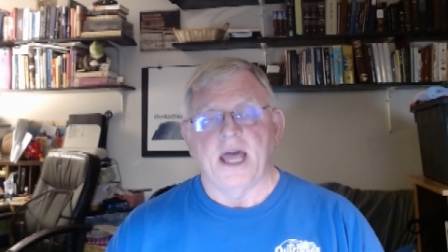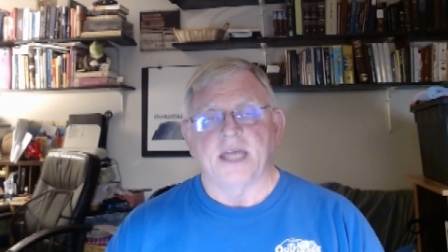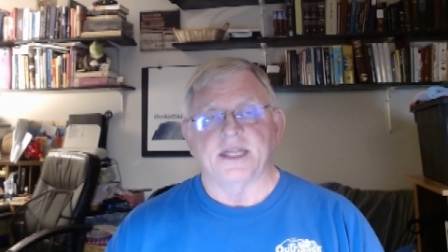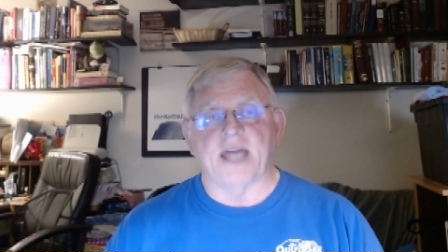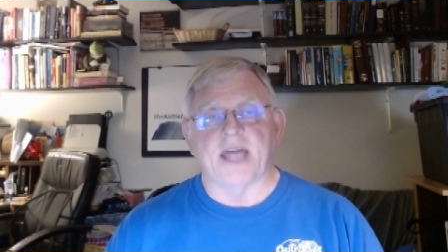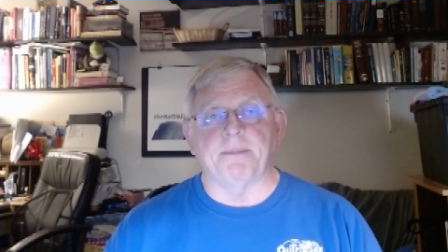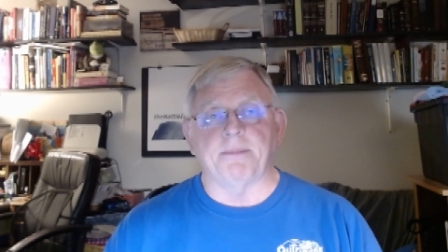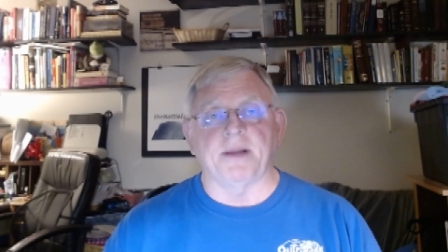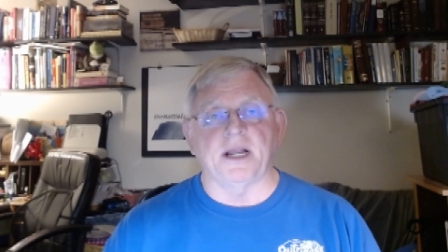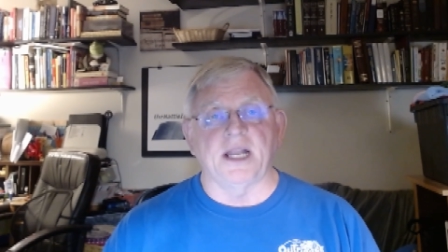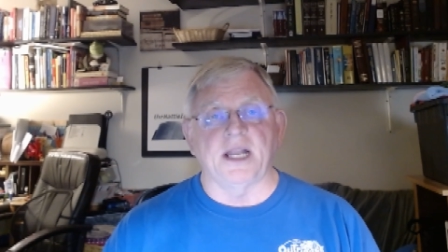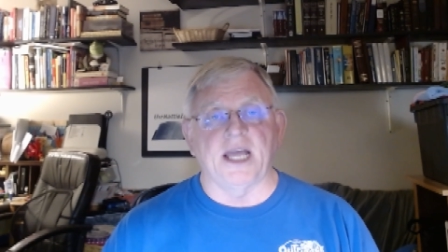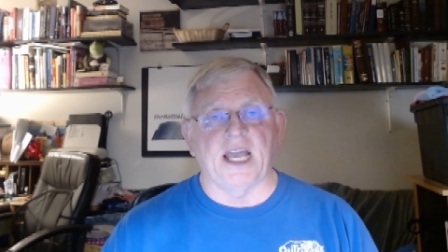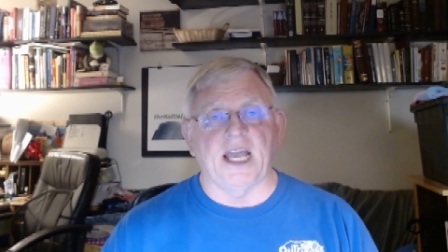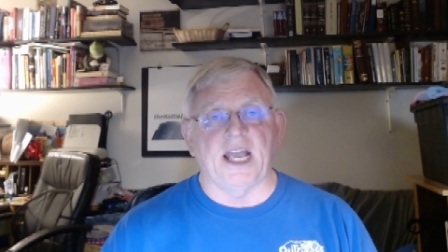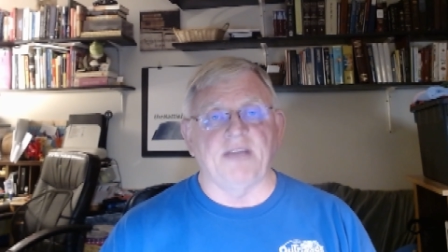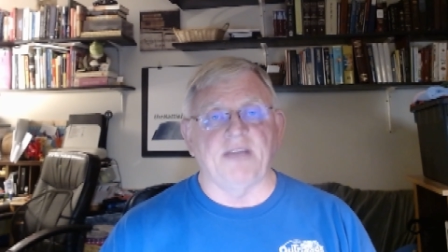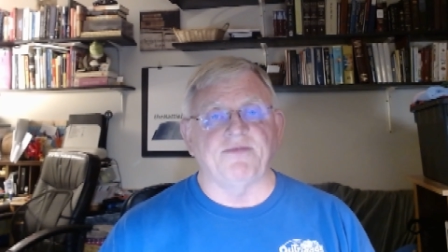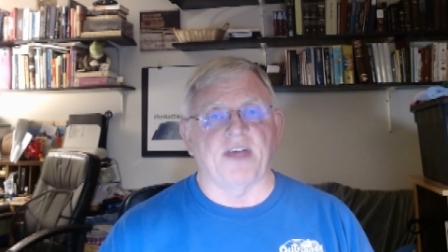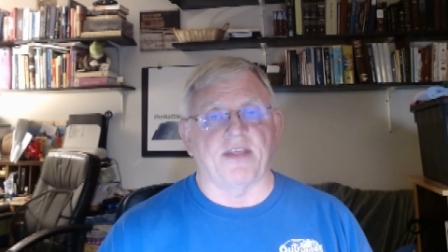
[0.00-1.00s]
They
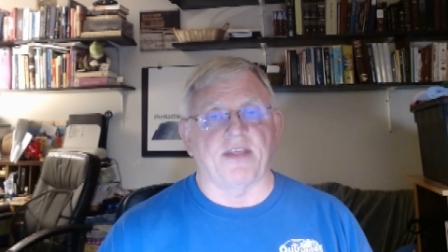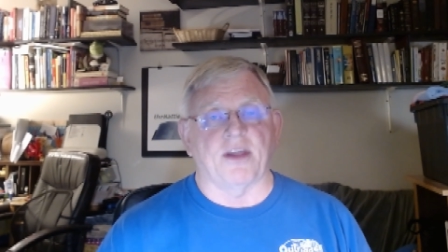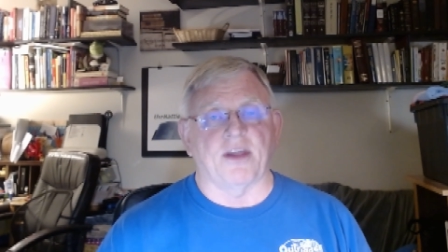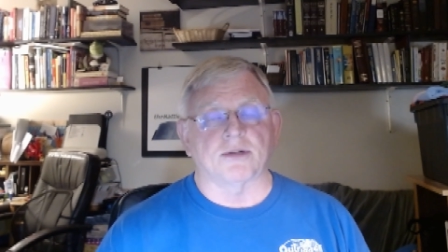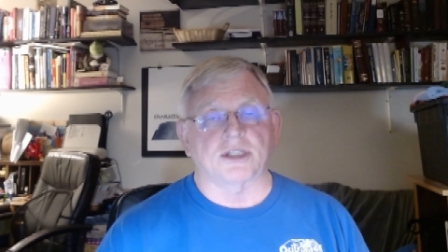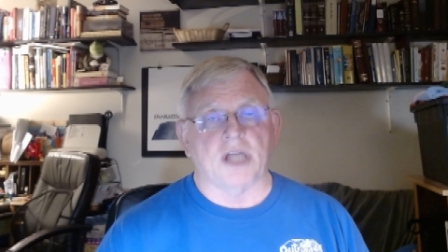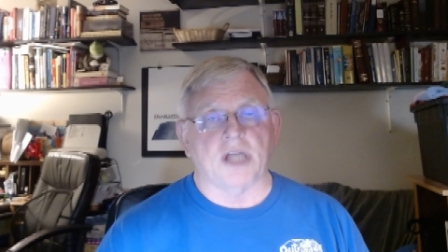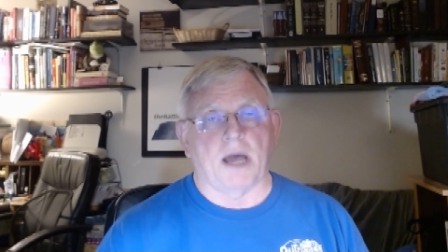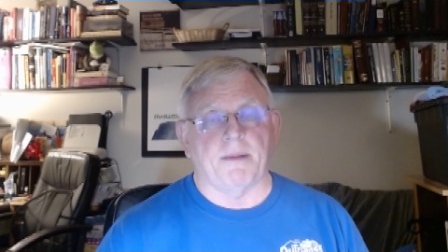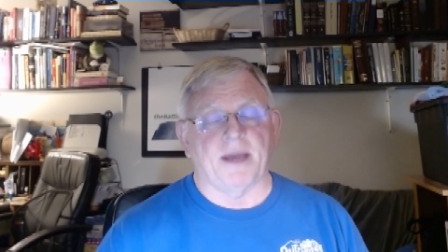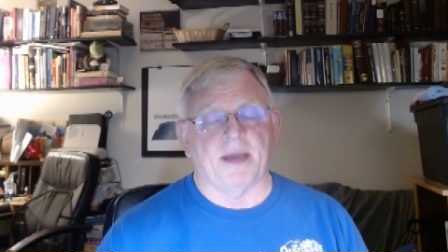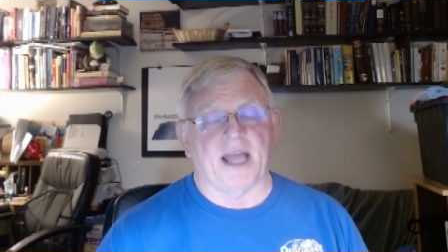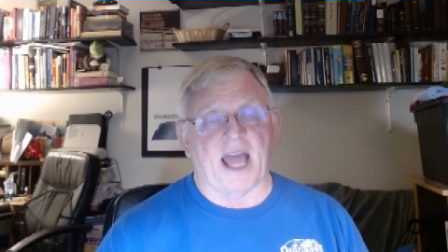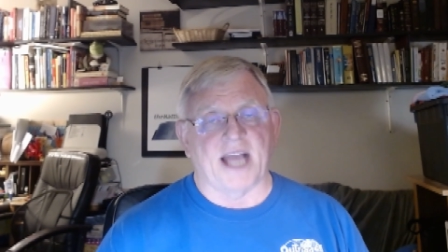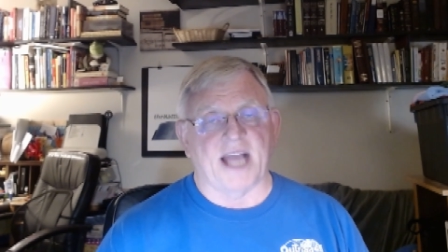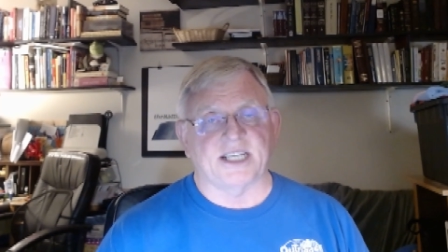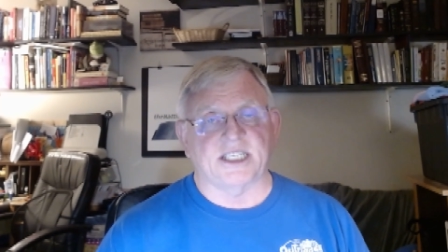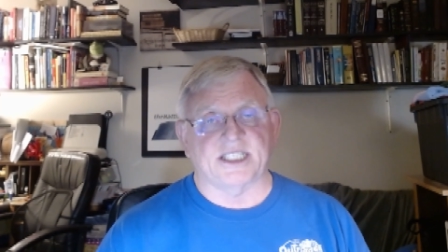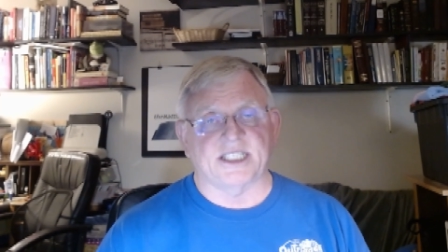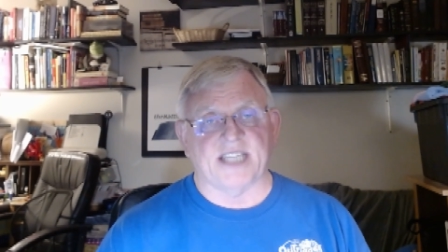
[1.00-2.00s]
believed that there was coming
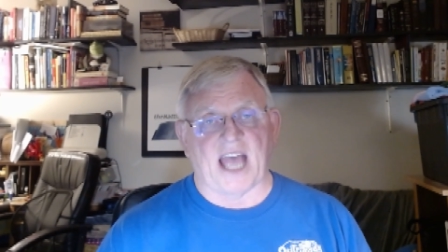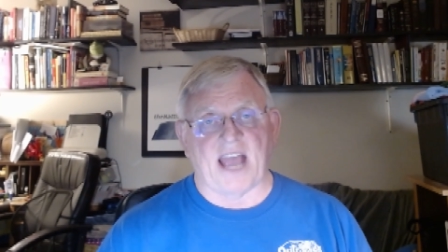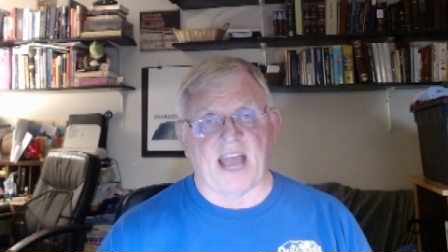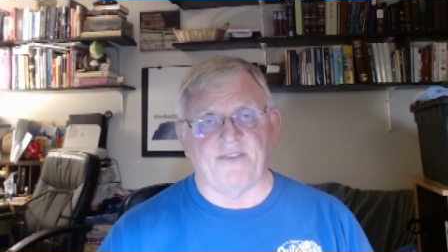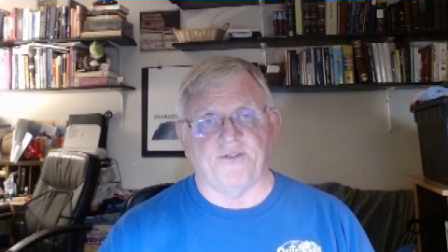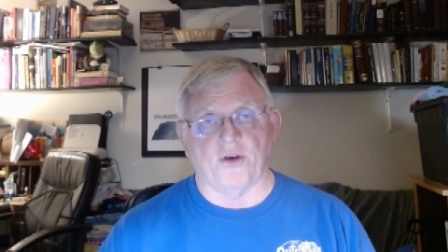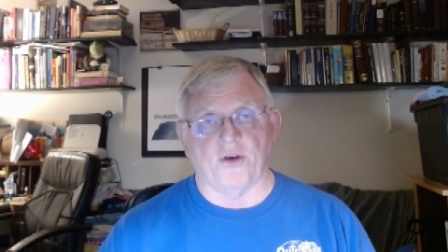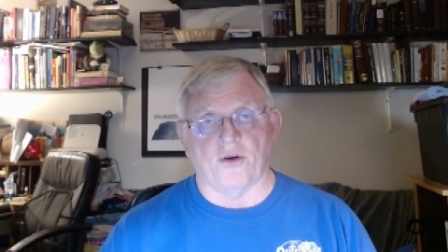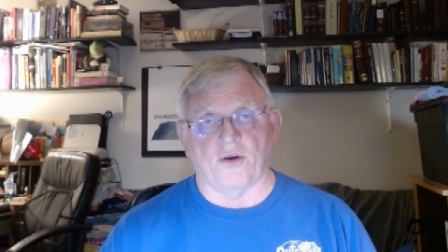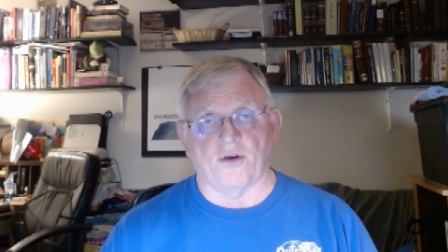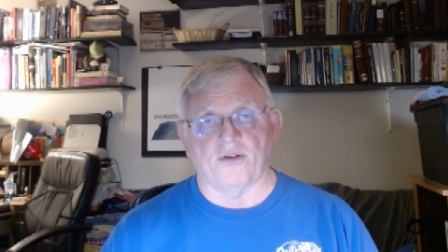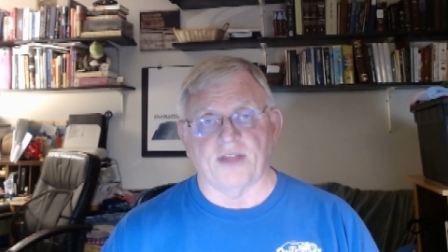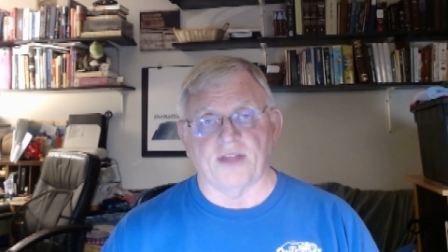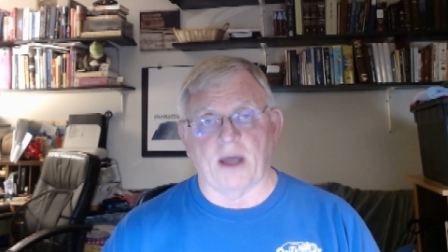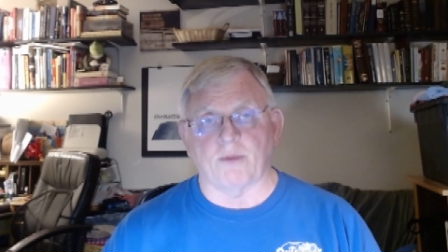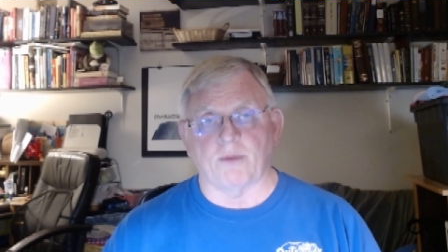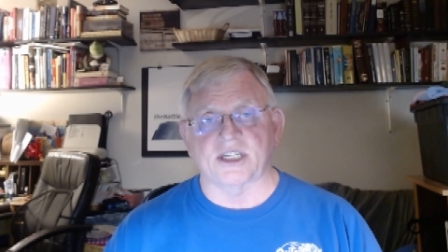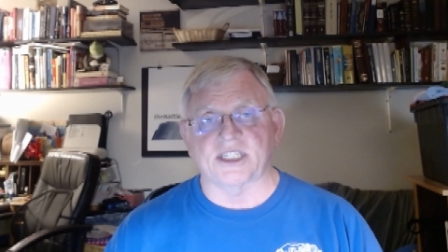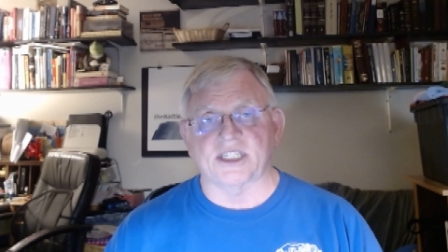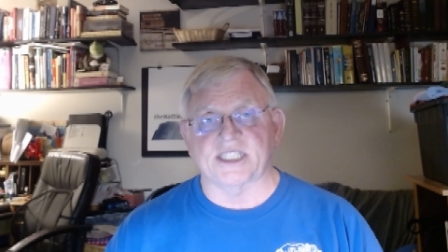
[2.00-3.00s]
a Savior that
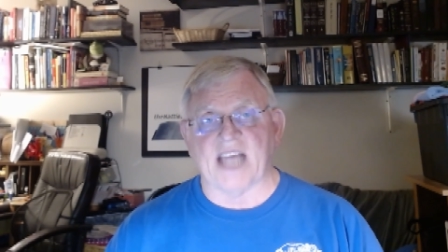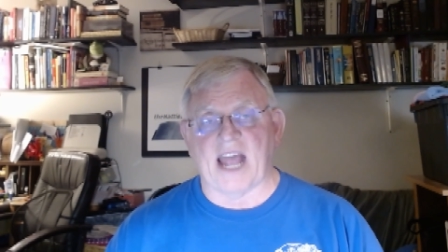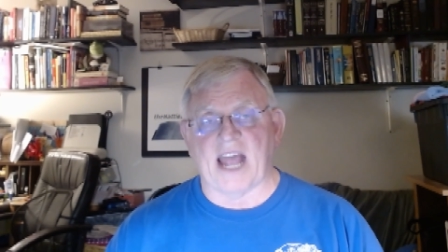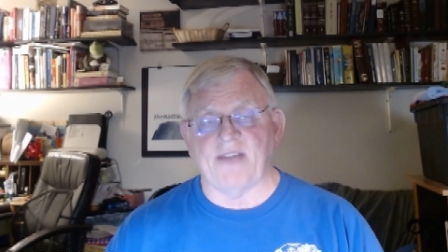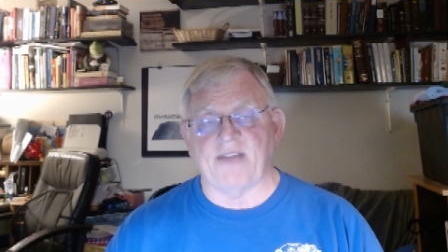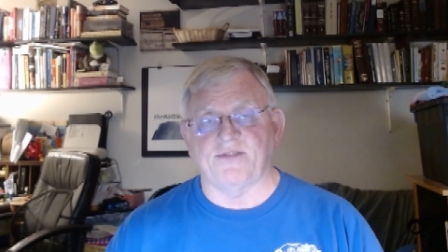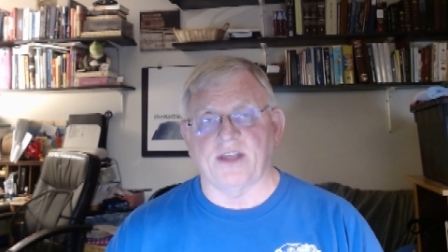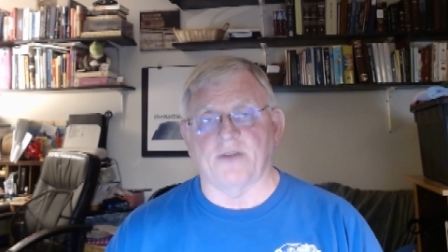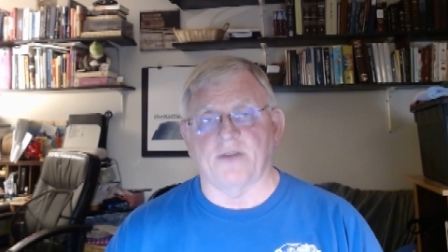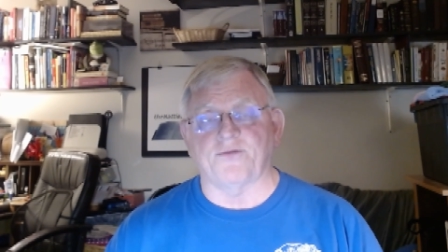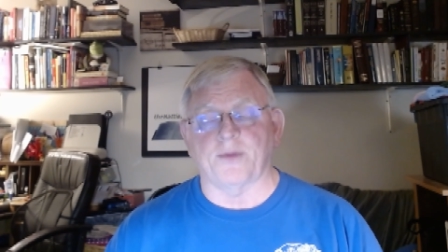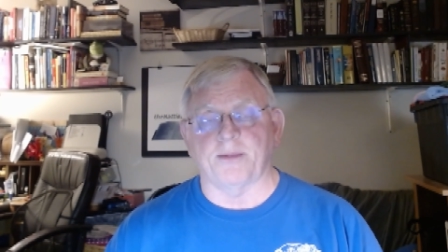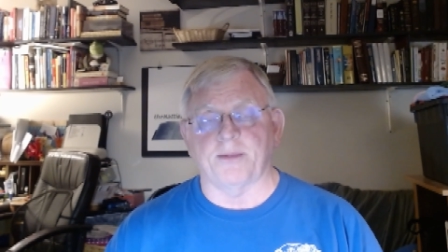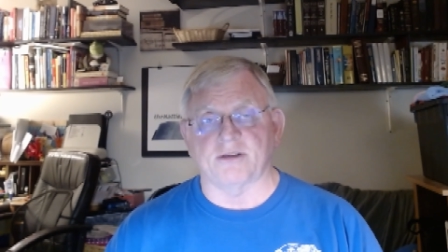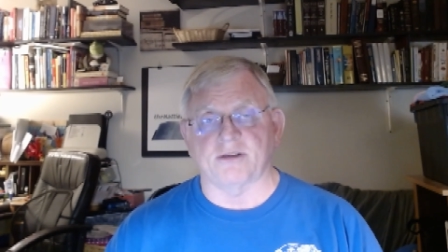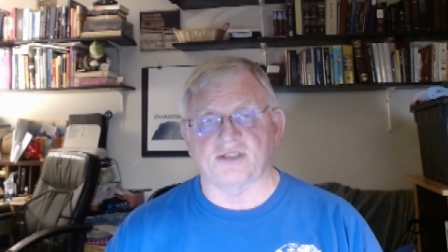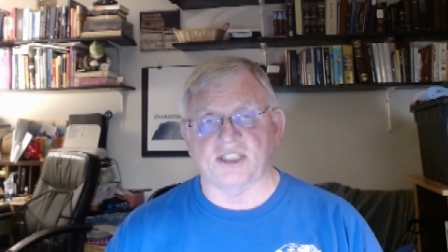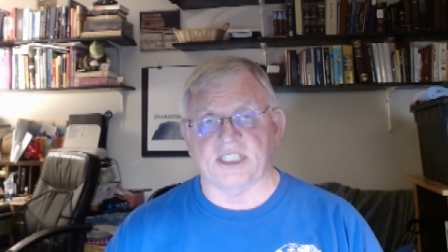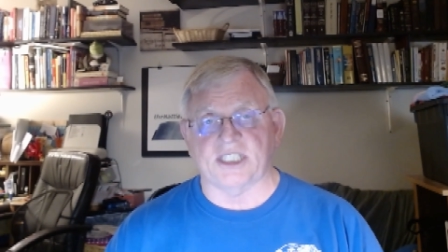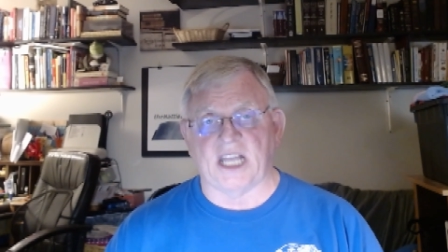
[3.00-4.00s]
would save them from their
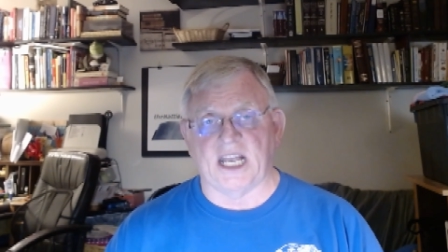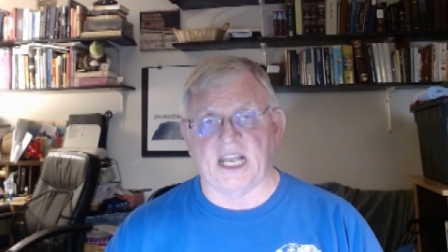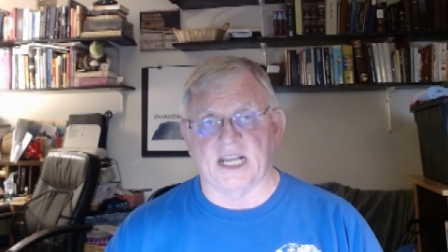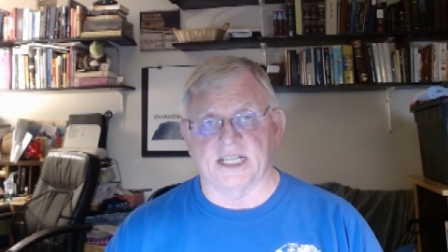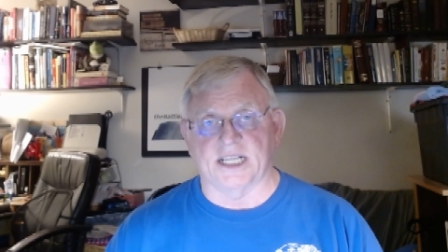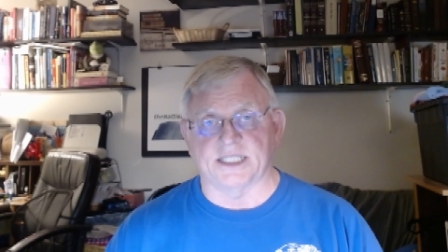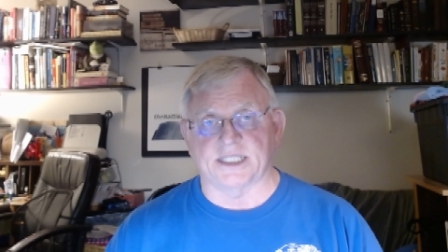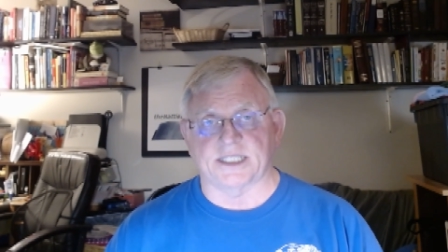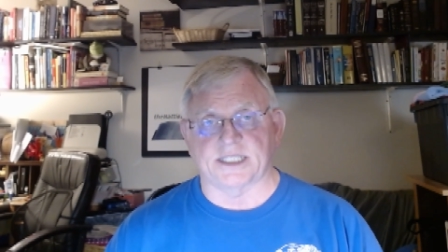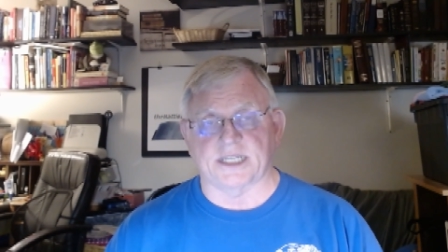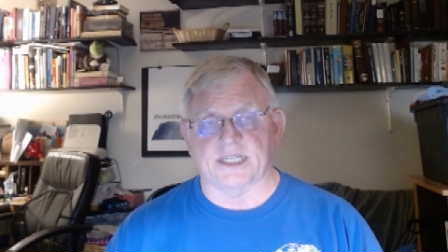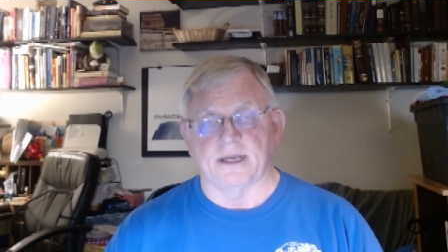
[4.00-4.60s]
sins.